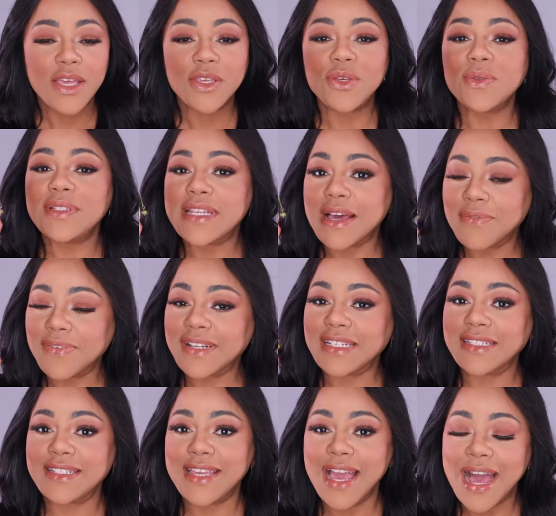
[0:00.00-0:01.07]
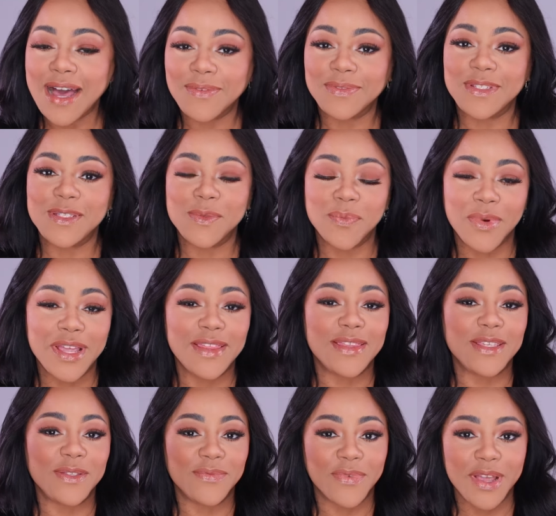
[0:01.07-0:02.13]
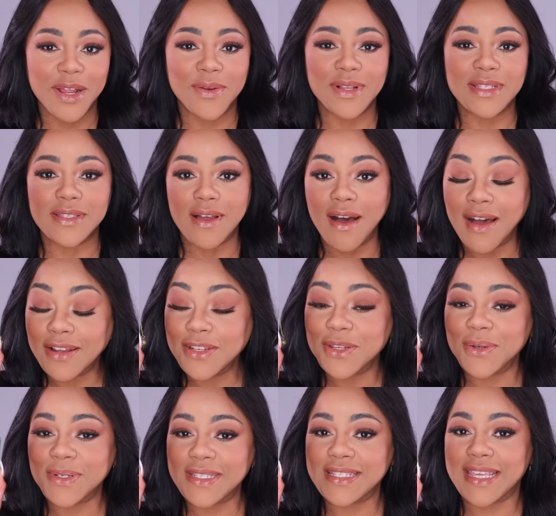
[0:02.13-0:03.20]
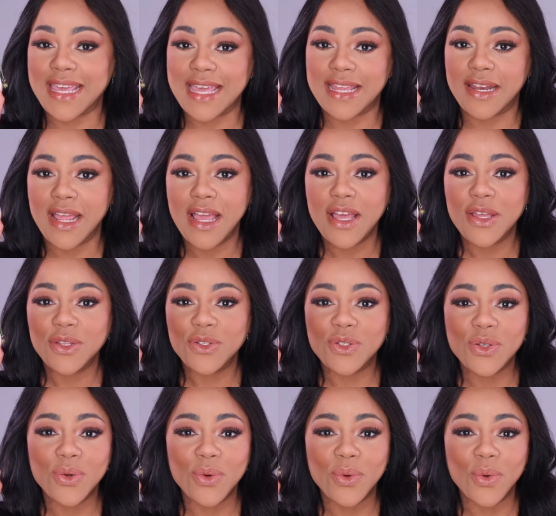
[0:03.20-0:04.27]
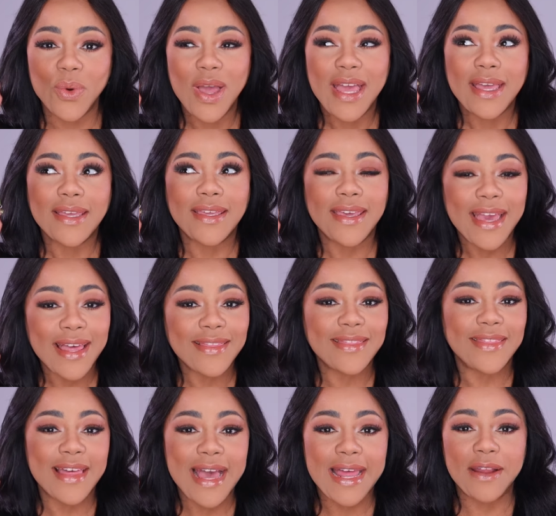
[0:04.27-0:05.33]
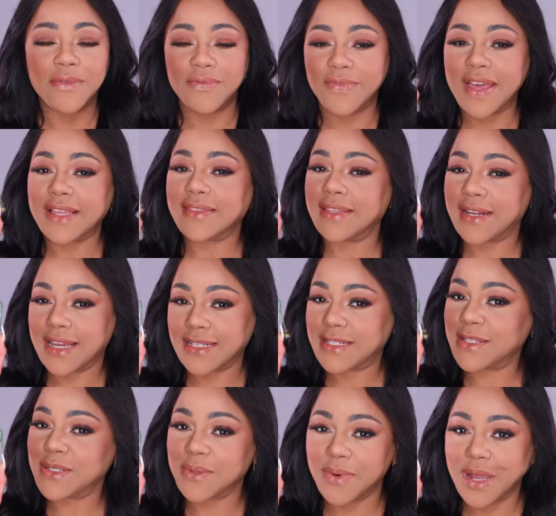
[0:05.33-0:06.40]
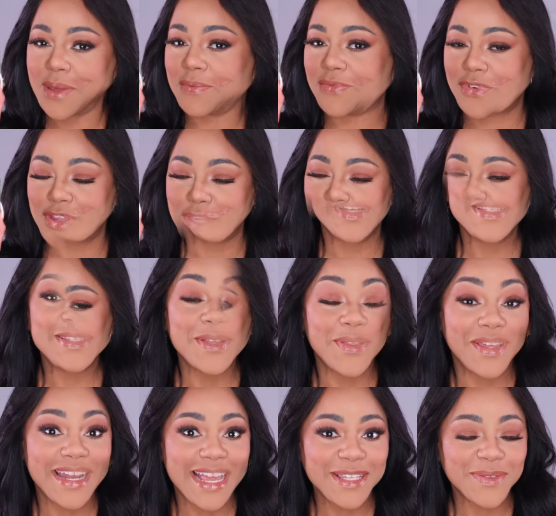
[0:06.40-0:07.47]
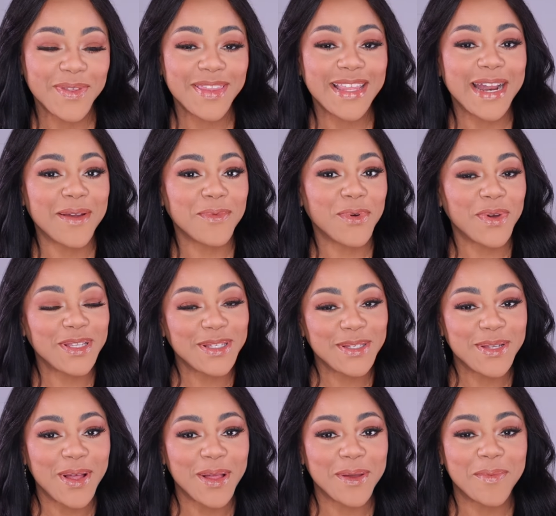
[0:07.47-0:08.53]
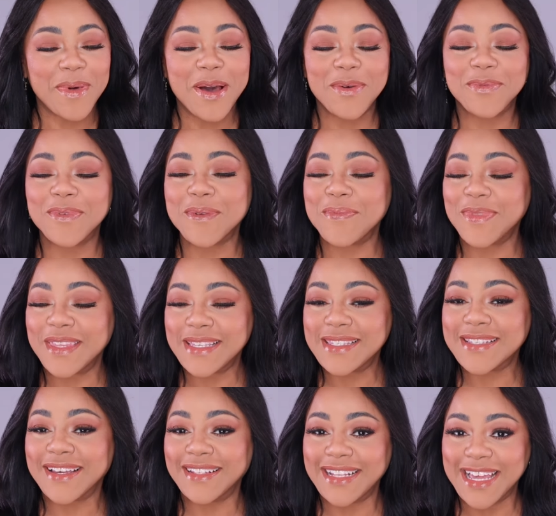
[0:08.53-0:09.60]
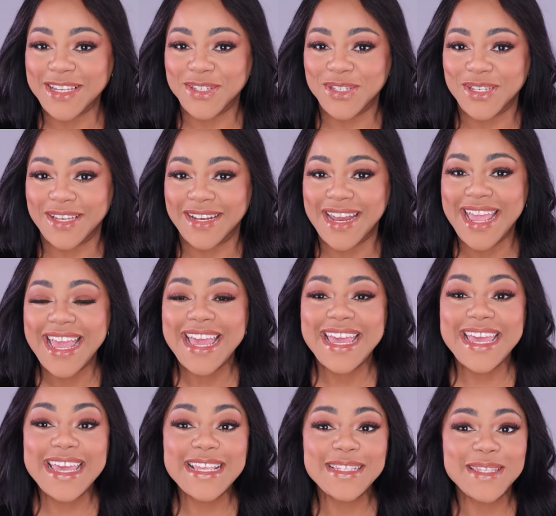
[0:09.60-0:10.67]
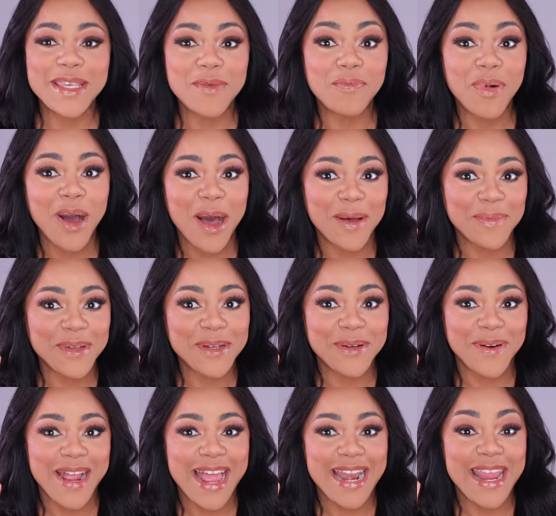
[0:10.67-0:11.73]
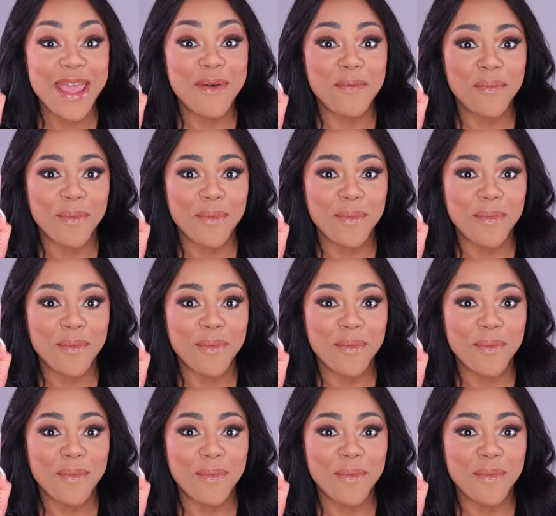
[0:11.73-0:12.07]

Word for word: You definitely have to spray this fragrance on your skin to get that effect that I described for you. So the next one that I'm going to talk about from this collection is the pomegranate